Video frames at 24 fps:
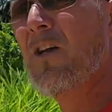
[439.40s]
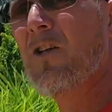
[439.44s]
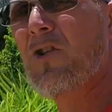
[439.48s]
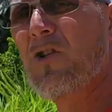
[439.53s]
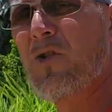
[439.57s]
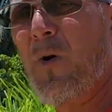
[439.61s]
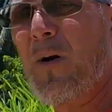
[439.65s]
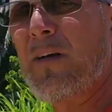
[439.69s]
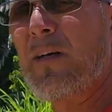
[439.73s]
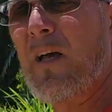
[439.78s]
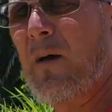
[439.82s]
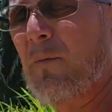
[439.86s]

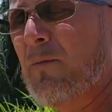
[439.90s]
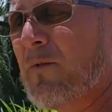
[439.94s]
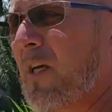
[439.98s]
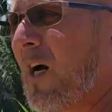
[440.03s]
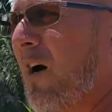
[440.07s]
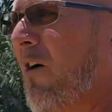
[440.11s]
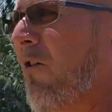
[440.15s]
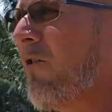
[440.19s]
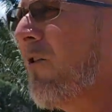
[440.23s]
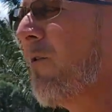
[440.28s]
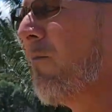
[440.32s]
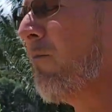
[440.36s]
So I kept
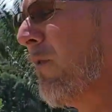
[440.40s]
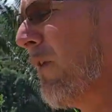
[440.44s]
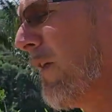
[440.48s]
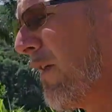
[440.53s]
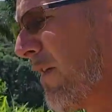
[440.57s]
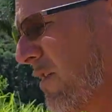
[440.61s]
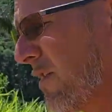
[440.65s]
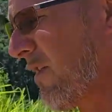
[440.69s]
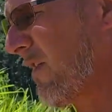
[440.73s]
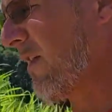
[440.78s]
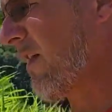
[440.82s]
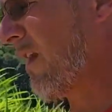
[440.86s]
telling them,
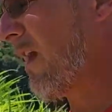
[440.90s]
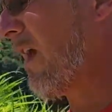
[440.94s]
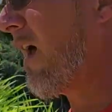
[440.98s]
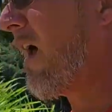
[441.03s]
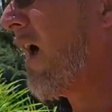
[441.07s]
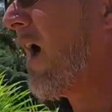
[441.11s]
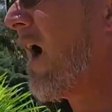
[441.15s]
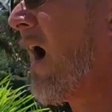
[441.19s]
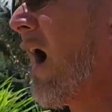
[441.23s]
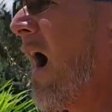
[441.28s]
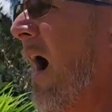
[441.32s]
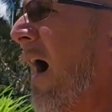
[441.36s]
listen,
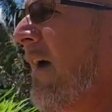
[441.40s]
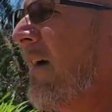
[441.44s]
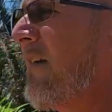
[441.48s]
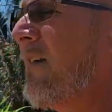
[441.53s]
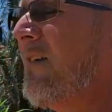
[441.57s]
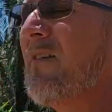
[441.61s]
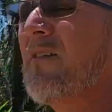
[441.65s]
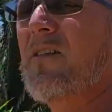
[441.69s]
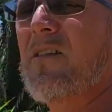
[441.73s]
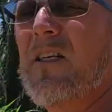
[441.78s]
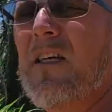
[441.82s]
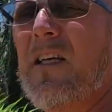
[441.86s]
I
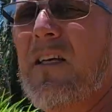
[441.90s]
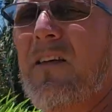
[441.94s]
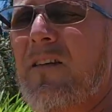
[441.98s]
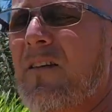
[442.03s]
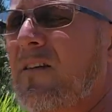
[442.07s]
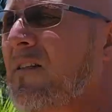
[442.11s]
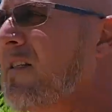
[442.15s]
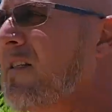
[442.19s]
can see the